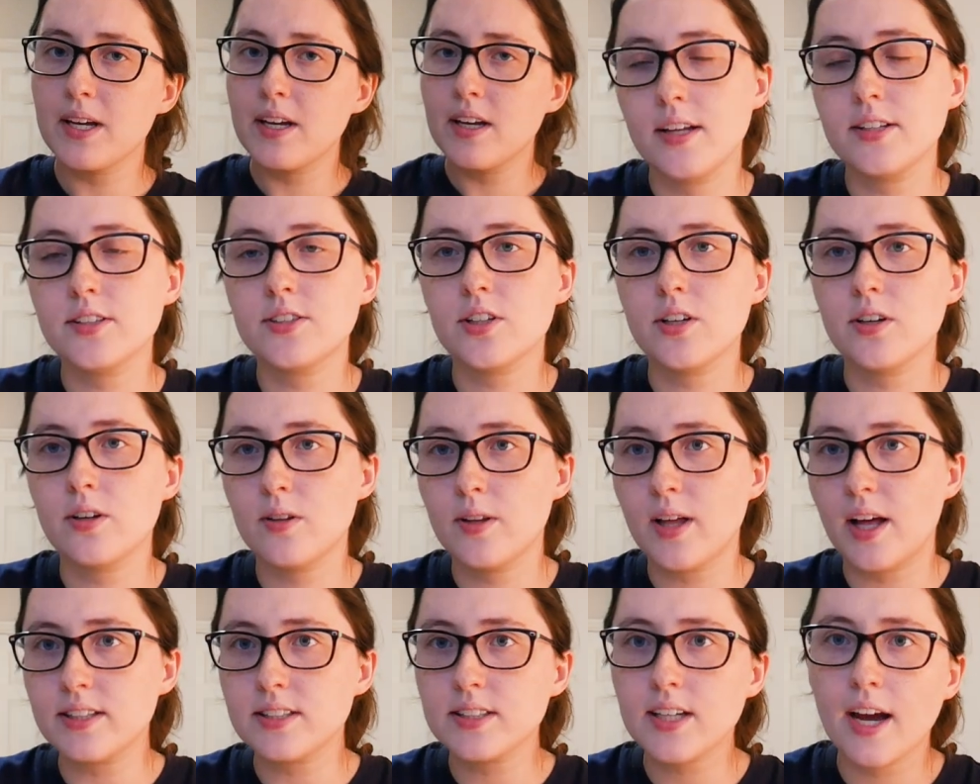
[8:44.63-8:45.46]
And so
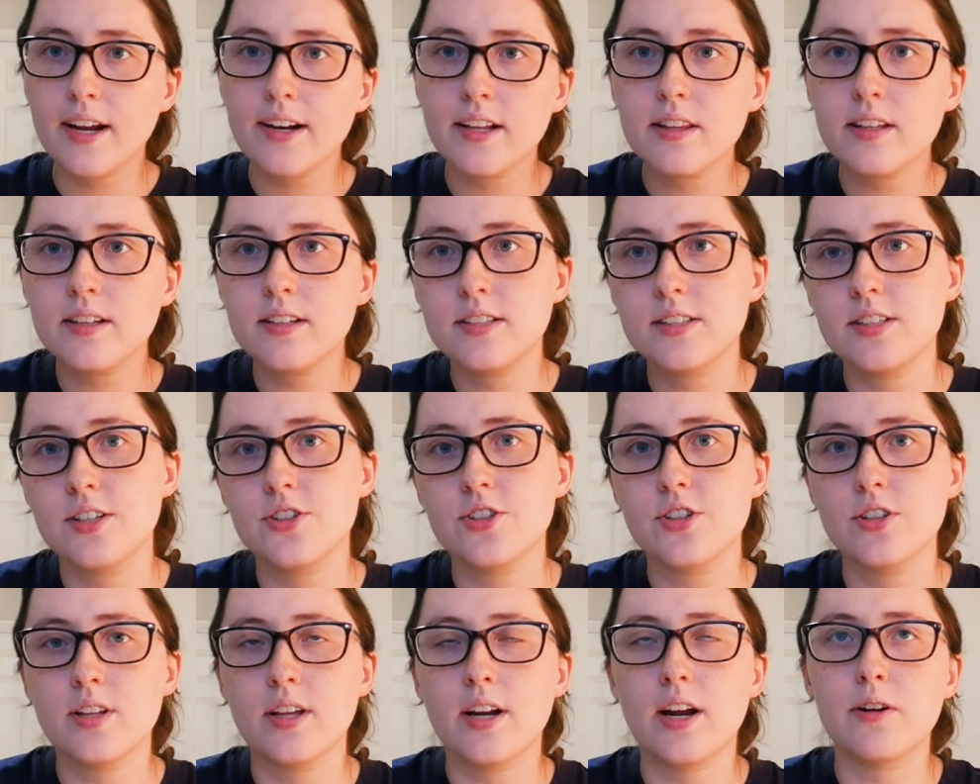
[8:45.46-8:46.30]
that's kind of the
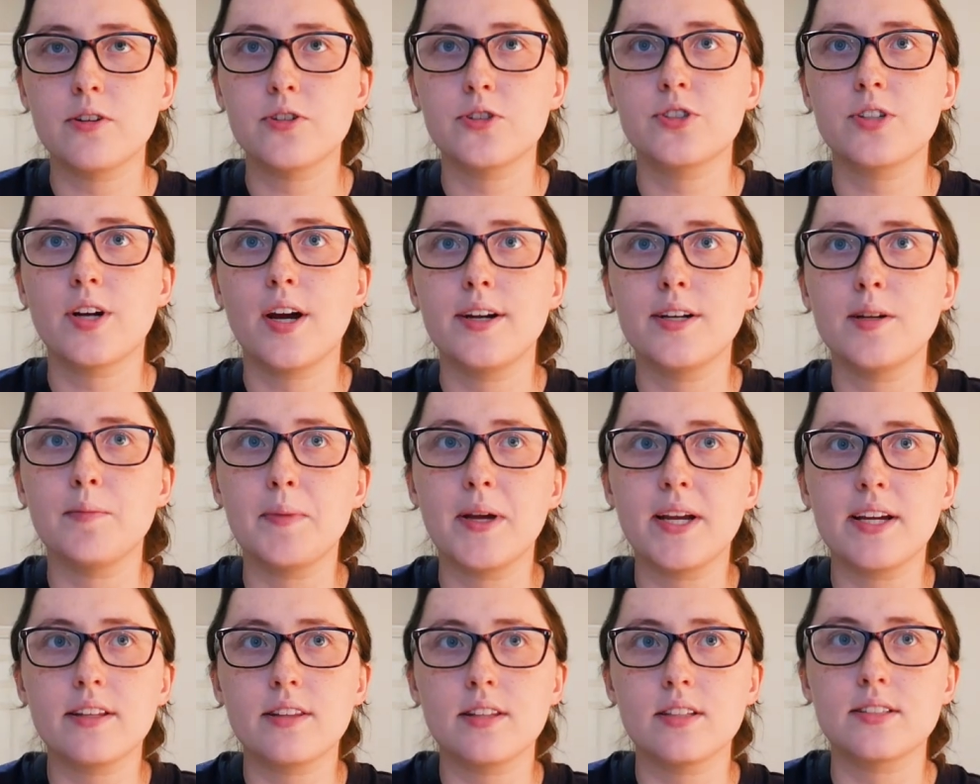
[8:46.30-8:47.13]
decision that I was trying to
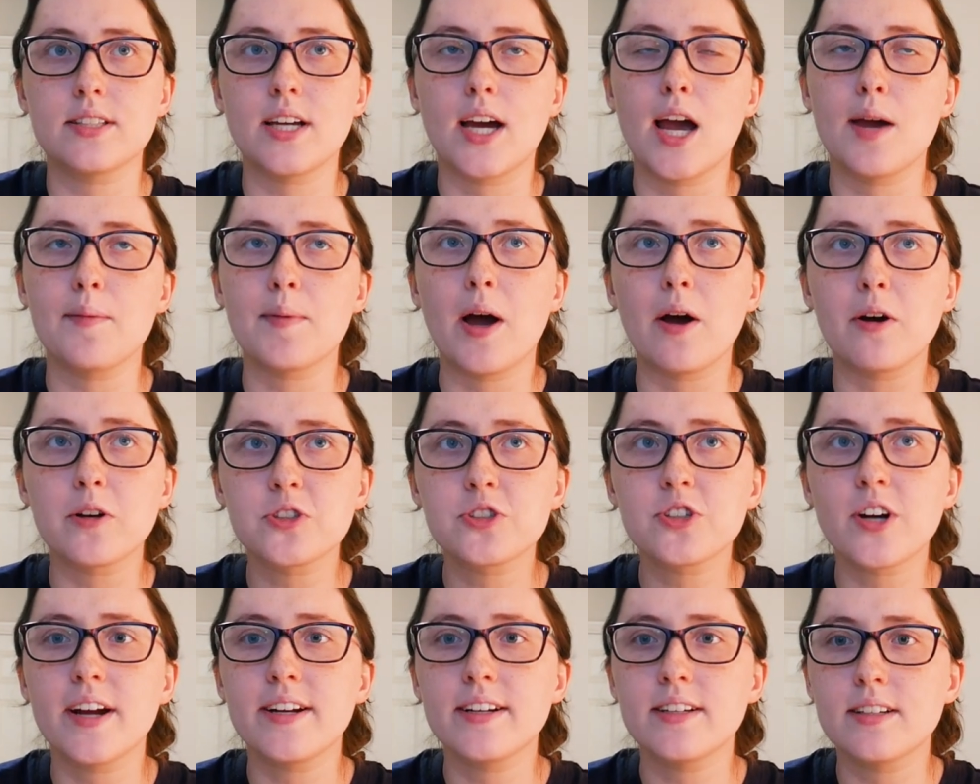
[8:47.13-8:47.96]
make at the time. I
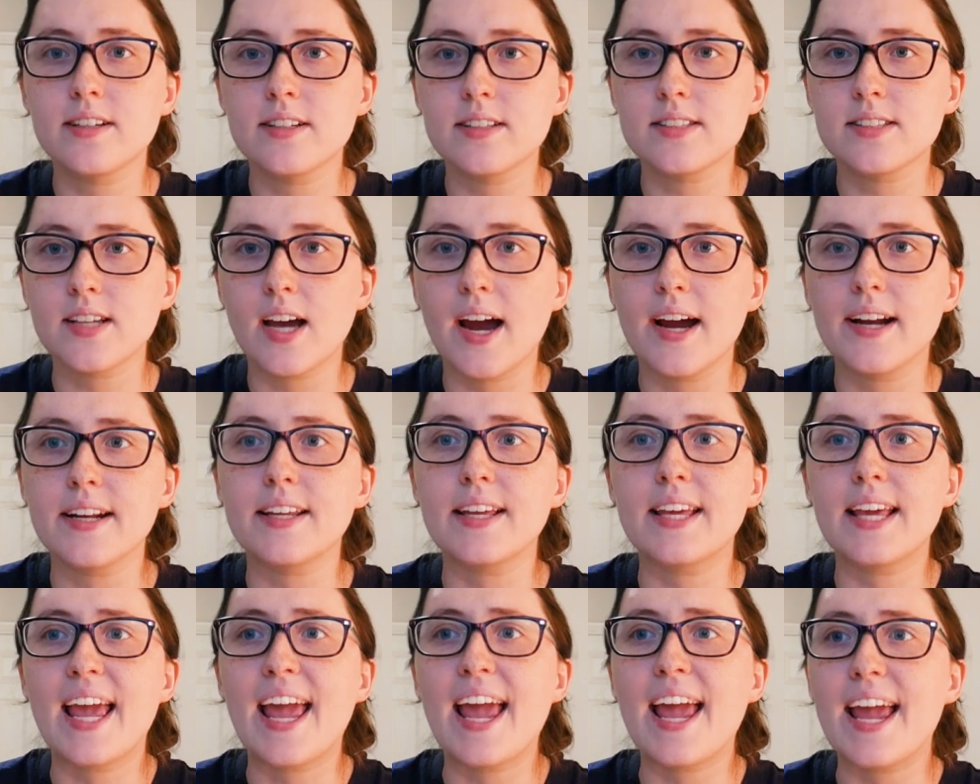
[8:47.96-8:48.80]
was trying to decide,
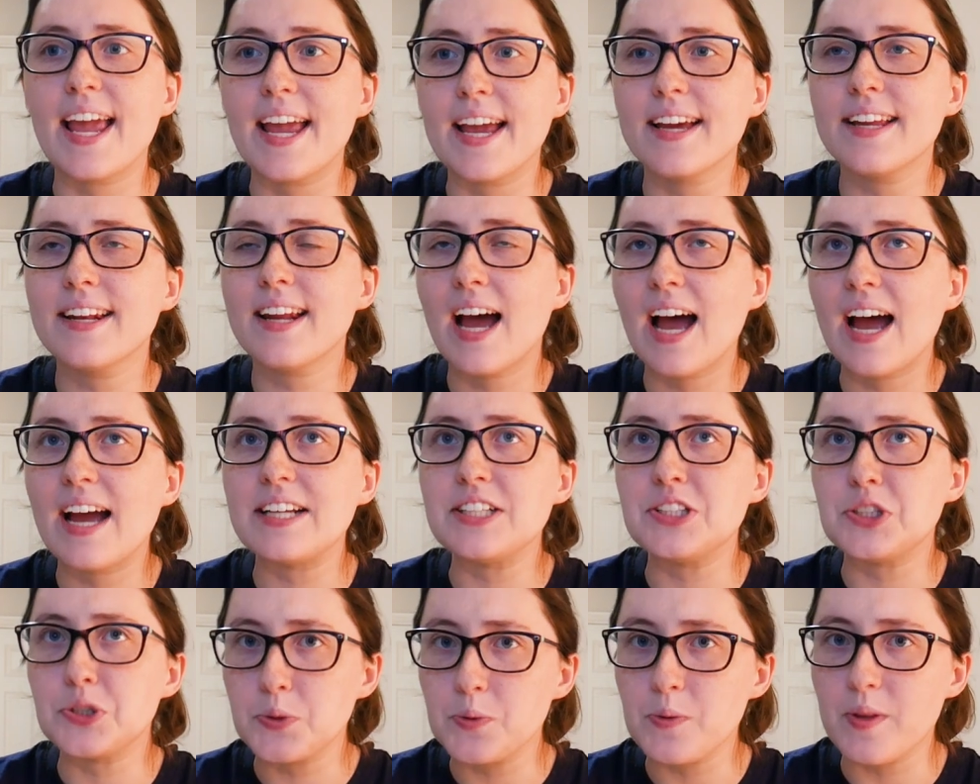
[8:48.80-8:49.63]
can I
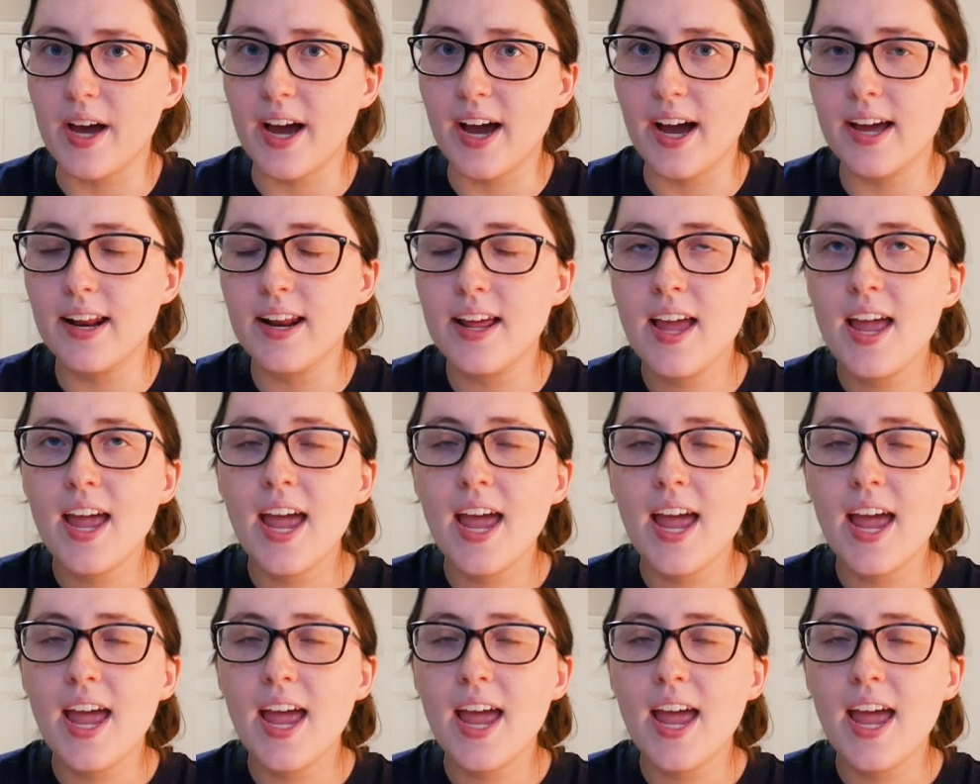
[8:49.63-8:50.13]
do that?